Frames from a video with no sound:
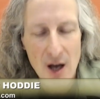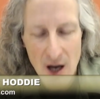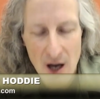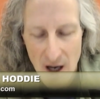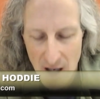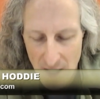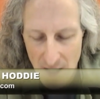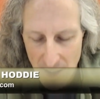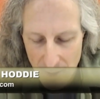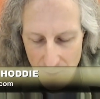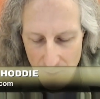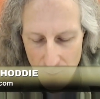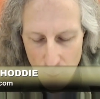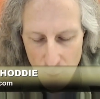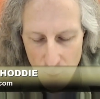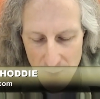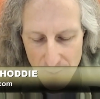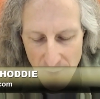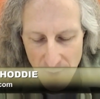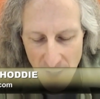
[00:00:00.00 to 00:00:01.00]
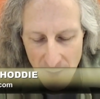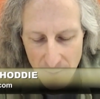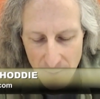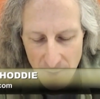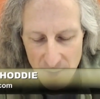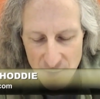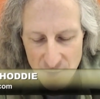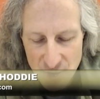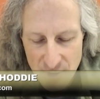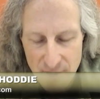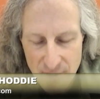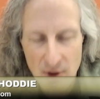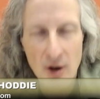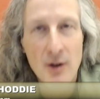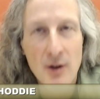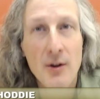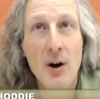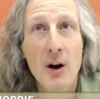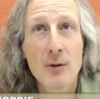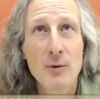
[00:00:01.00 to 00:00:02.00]
Uh, we publish for
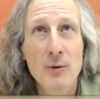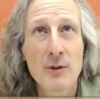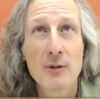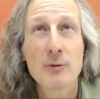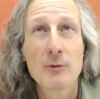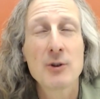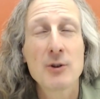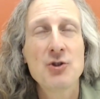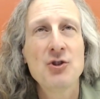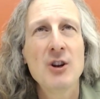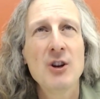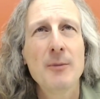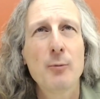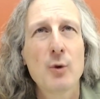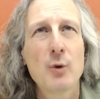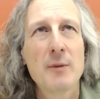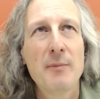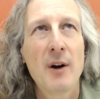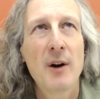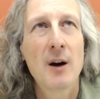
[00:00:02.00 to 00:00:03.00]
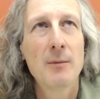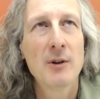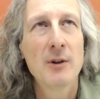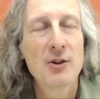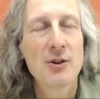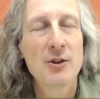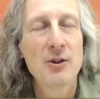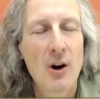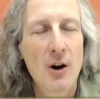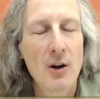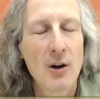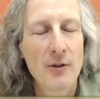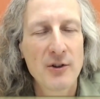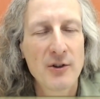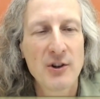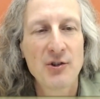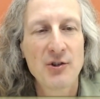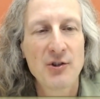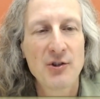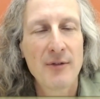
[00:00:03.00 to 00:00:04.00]
all the hardware that we ship, we publish all the
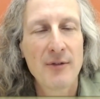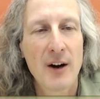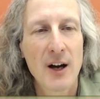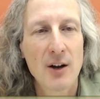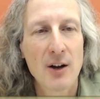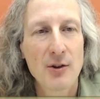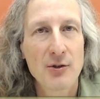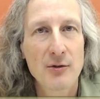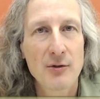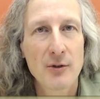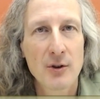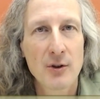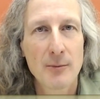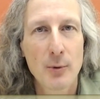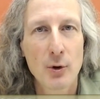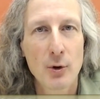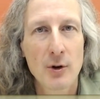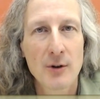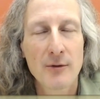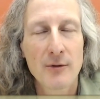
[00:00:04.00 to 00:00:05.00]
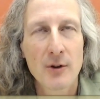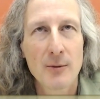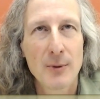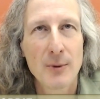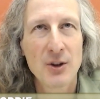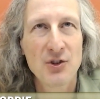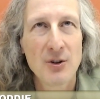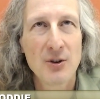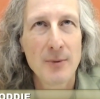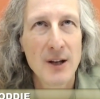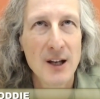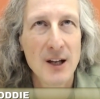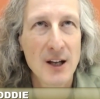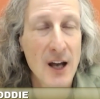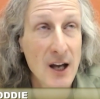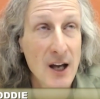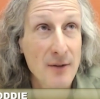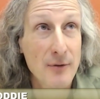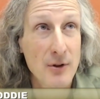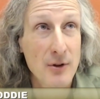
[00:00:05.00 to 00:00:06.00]
design files for the board, for the PCB,
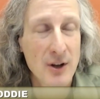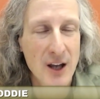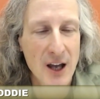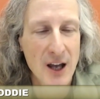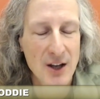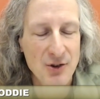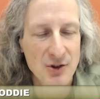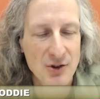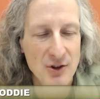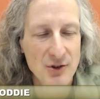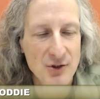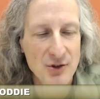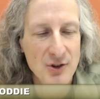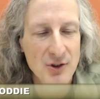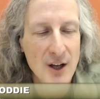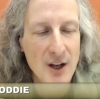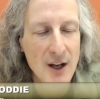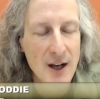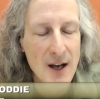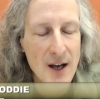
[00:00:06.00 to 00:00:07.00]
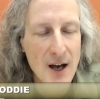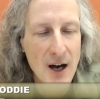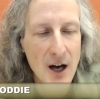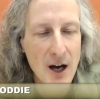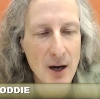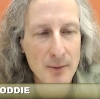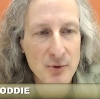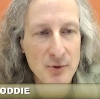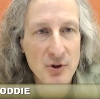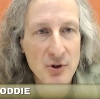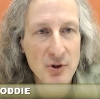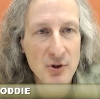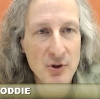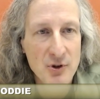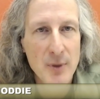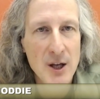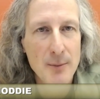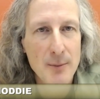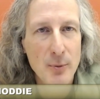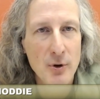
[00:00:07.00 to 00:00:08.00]
and for the cases, um, so that
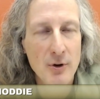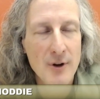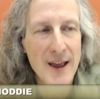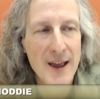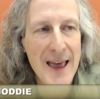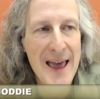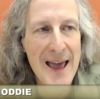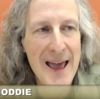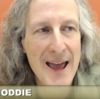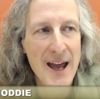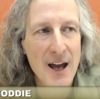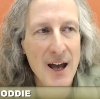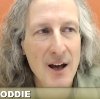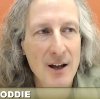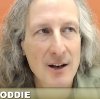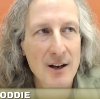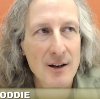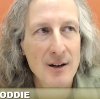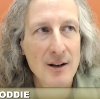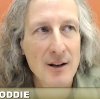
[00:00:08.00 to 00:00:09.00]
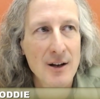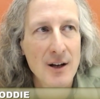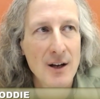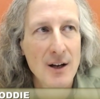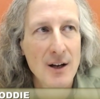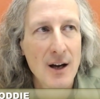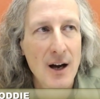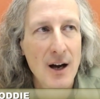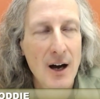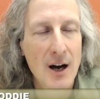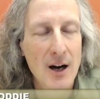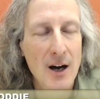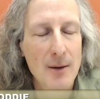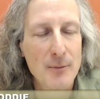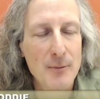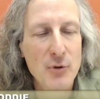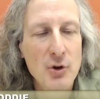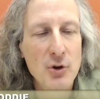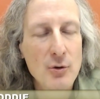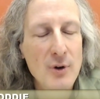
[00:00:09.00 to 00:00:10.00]
people can um,
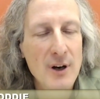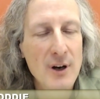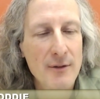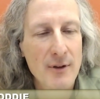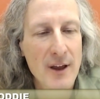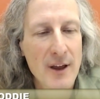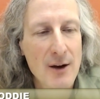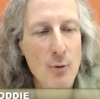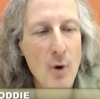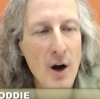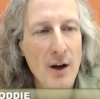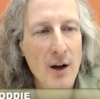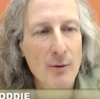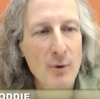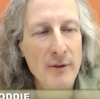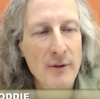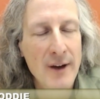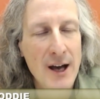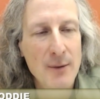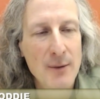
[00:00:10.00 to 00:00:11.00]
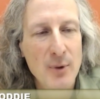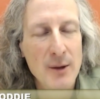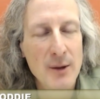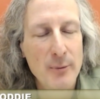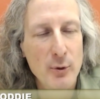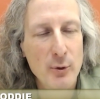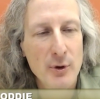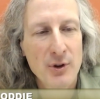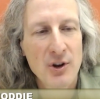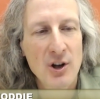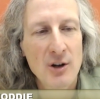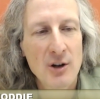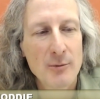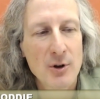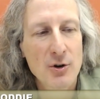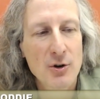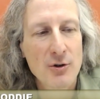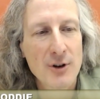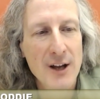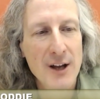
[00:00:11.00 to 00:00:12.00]
do whatever they want. We've had people with Kinoma
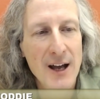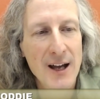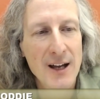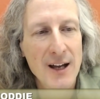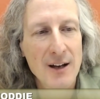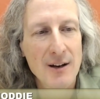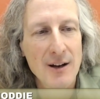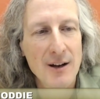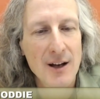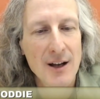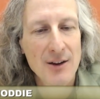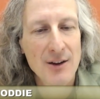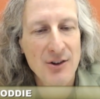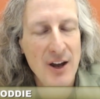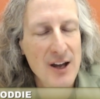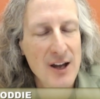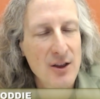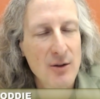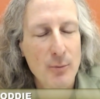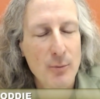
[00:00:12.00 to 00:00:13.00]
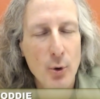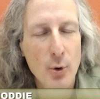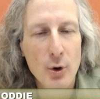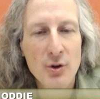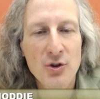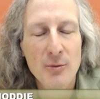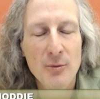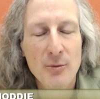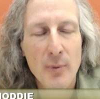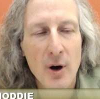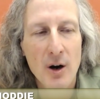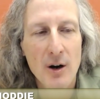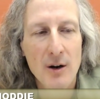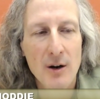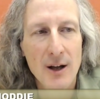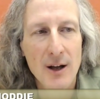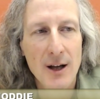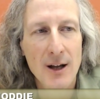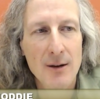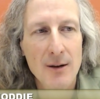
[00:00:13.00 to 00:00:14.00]
Create take the boards
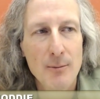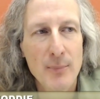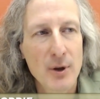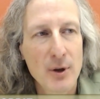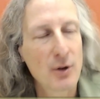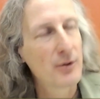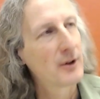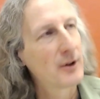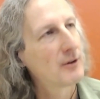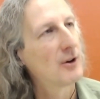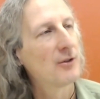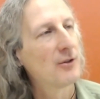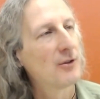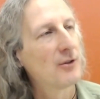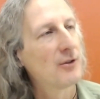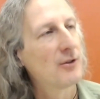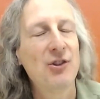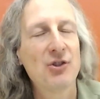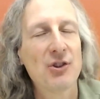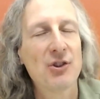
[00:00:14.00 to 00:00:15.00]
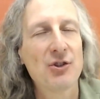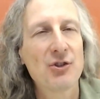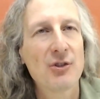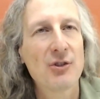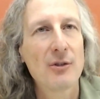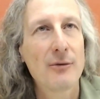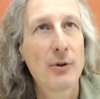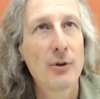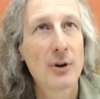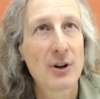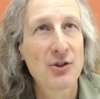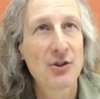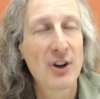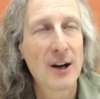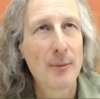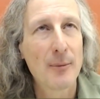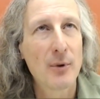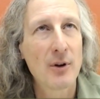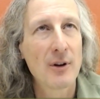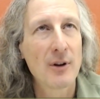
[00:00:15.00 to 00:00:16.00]
apart and build their own cases, for
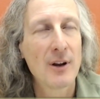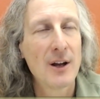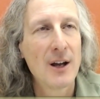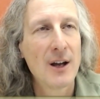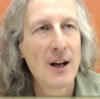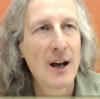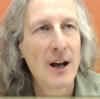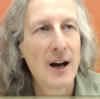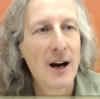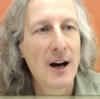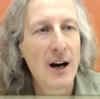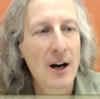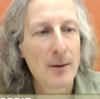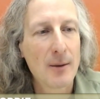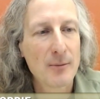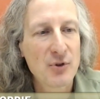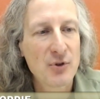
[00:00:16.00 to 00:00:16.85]
example, um,